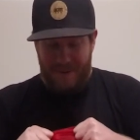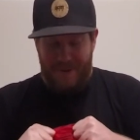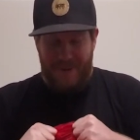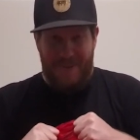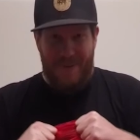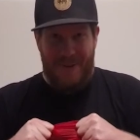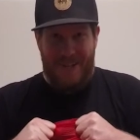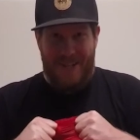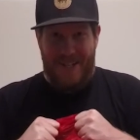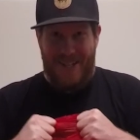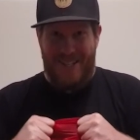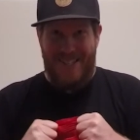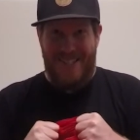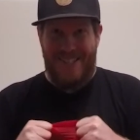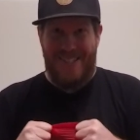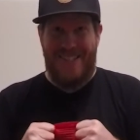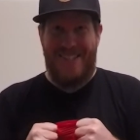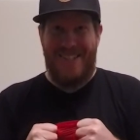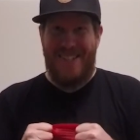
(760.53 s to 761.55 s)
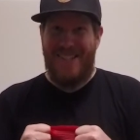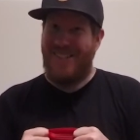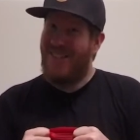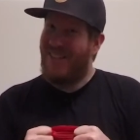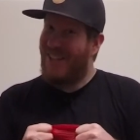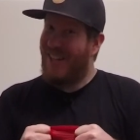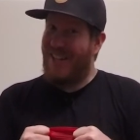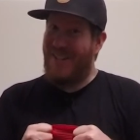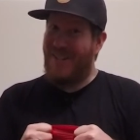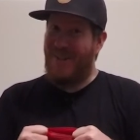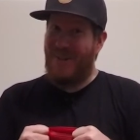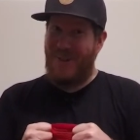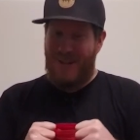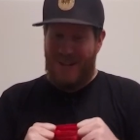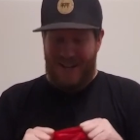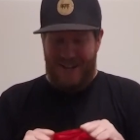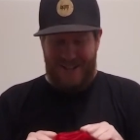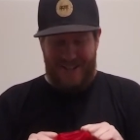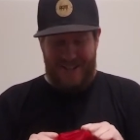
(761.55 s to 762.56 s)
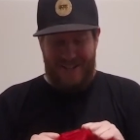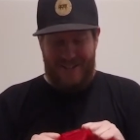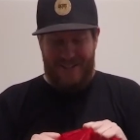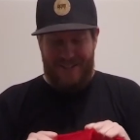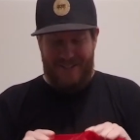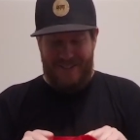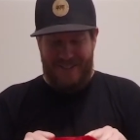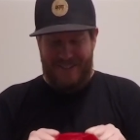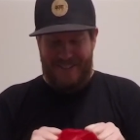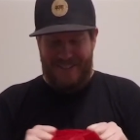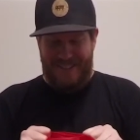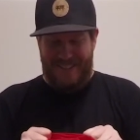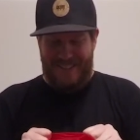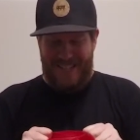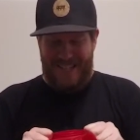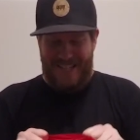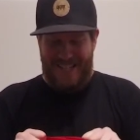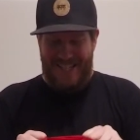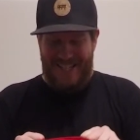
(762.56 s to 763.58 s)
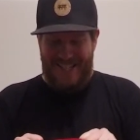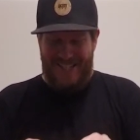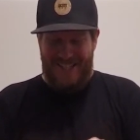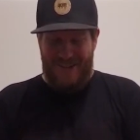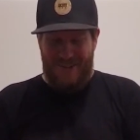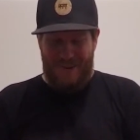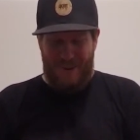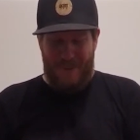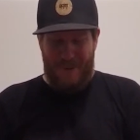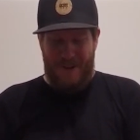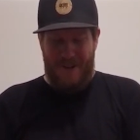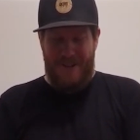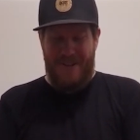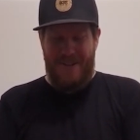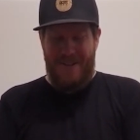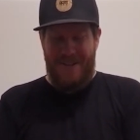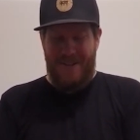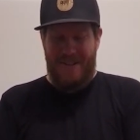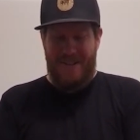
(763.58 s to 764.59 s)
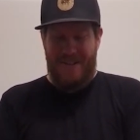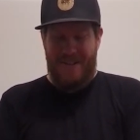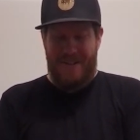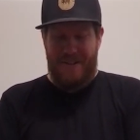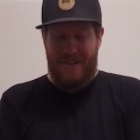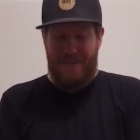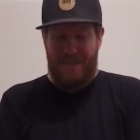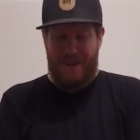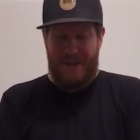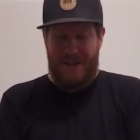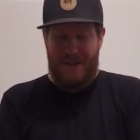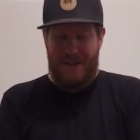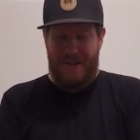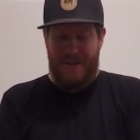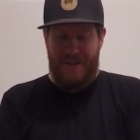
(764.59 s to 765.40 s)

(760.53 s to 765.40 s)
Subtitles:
I'm not going to try too hard to rip it, but